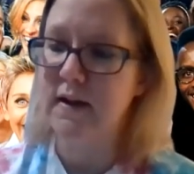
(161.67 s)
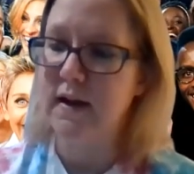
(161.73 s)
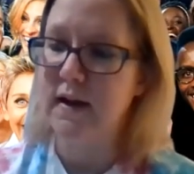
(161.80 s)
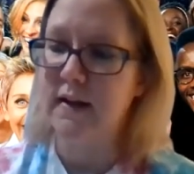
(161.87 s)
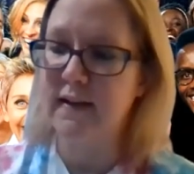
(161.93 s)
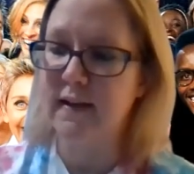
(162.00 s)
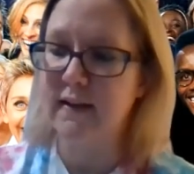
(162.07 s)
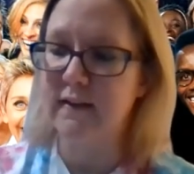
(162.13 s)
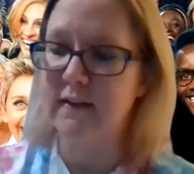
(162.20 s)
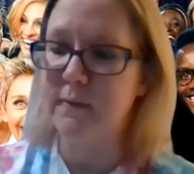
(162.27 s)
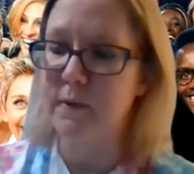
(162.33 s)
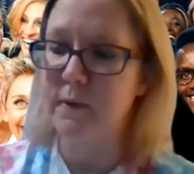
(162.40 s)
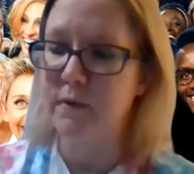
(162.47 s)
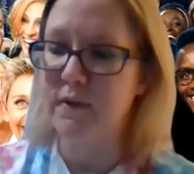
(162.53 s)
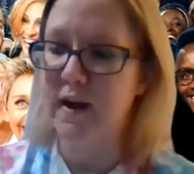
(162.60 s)
And that
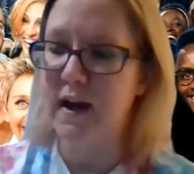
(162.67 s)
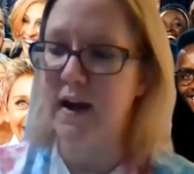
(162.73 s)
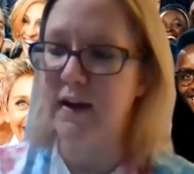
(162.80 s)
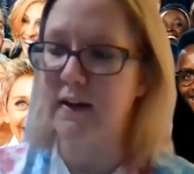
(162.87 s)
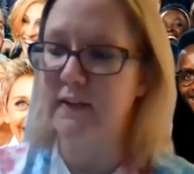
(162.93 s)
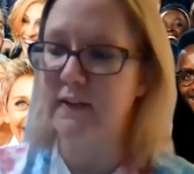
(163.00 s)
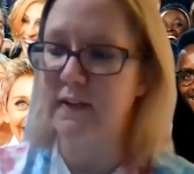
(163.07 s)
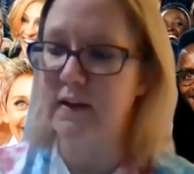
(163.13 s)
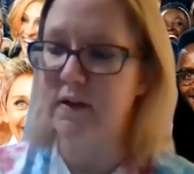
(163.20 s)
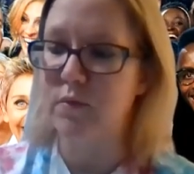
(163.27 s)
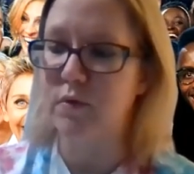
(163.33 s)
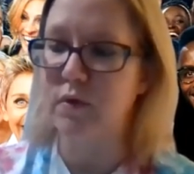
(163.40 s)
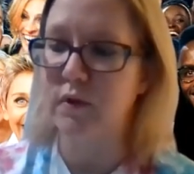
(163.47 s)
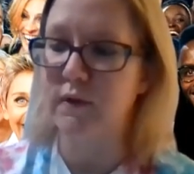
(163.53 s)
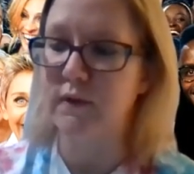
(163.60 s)
leaves me with x
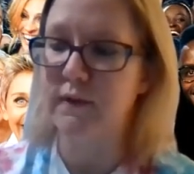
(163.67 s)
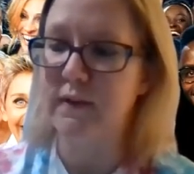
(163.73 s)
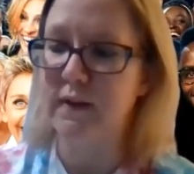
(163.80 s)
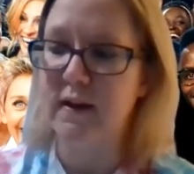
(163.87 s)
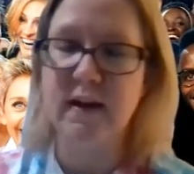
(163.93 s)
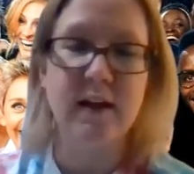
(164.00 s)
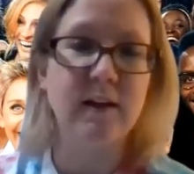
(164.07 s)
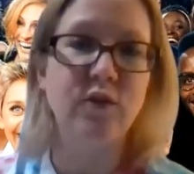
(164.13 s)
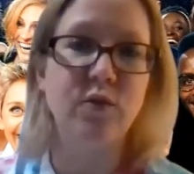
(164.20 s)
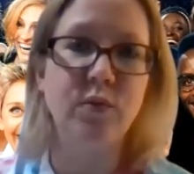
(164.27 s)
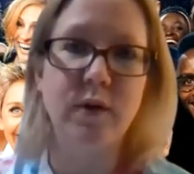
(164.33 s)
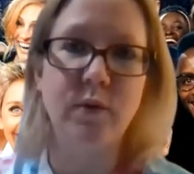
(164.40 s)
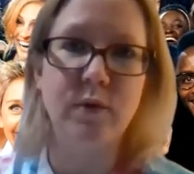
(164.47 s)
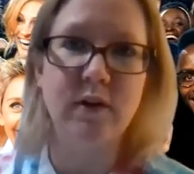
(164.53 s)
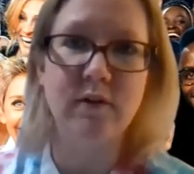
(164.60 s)
equals, and
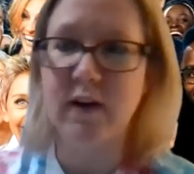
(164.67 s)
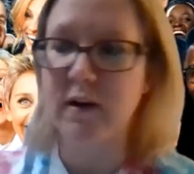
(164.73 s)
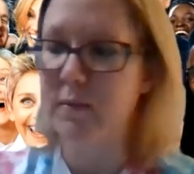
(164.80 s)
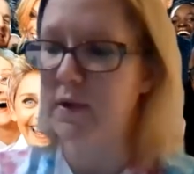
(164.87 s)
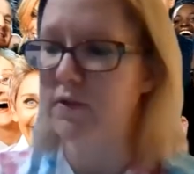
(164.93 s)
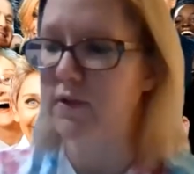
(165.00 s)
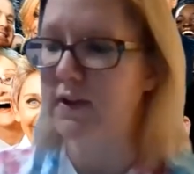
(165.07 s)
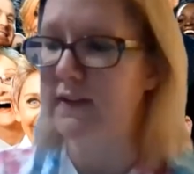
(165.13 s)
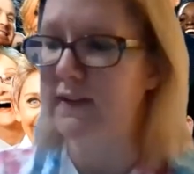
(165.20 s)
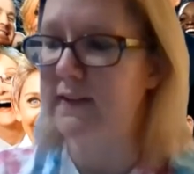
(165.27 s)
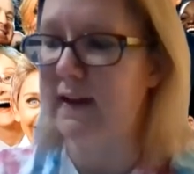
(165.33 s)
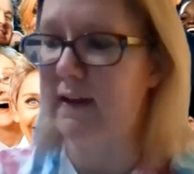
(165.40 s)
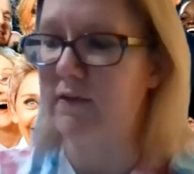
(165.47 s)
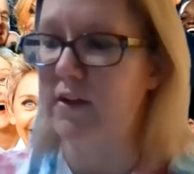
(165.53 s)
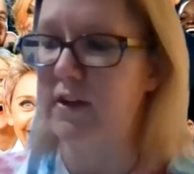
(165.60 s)
21 divided by 3 is
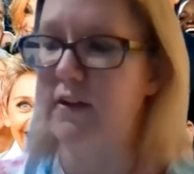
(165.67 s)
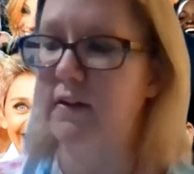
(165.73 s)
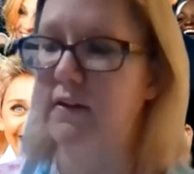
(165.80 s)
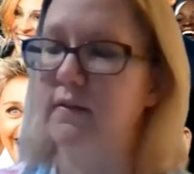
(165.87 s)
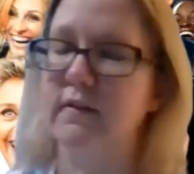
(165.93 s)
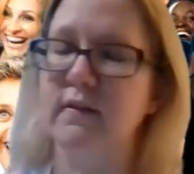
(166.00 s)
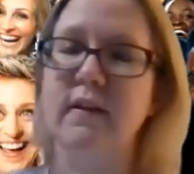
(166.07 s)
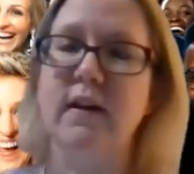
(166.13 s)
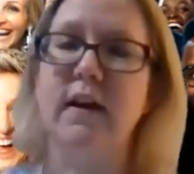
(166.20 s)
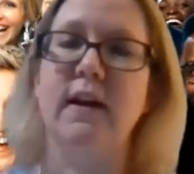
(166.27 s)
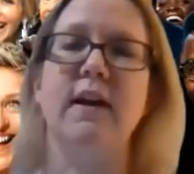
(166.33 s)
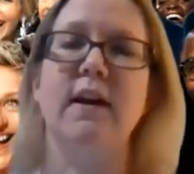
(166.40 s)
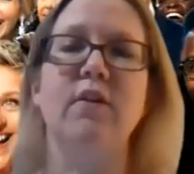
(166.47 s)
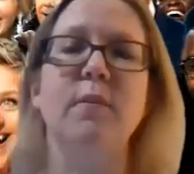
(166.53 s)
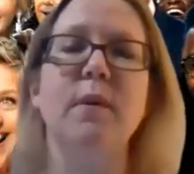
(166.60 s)
7.
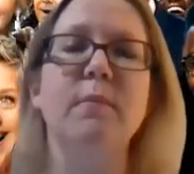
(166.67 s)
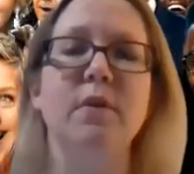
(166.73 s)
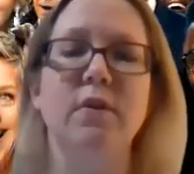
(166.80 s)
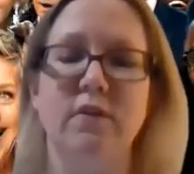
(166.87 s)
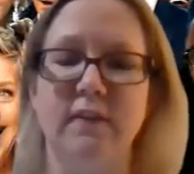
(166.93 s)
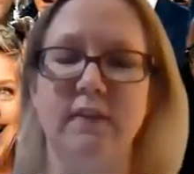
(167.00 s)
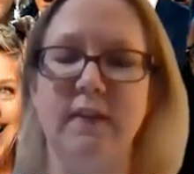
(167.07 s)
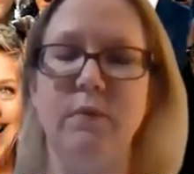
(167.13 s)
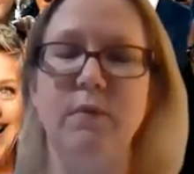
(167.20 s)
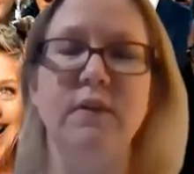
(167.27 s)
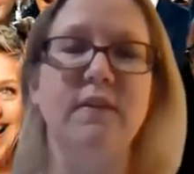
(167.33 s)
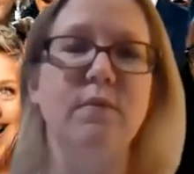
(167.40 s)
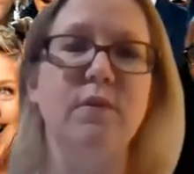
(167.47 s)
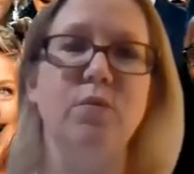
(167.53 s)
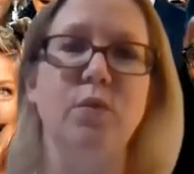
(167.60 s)
Okay, now remember, just like
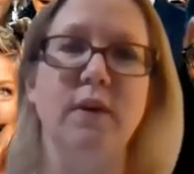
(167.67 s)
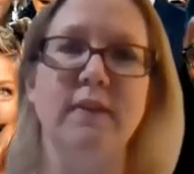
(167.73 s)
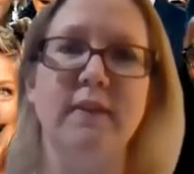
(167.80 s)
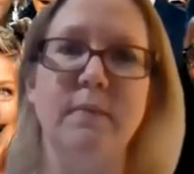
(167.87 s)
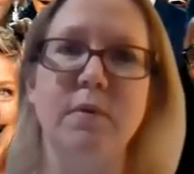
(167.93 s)
we did with one-step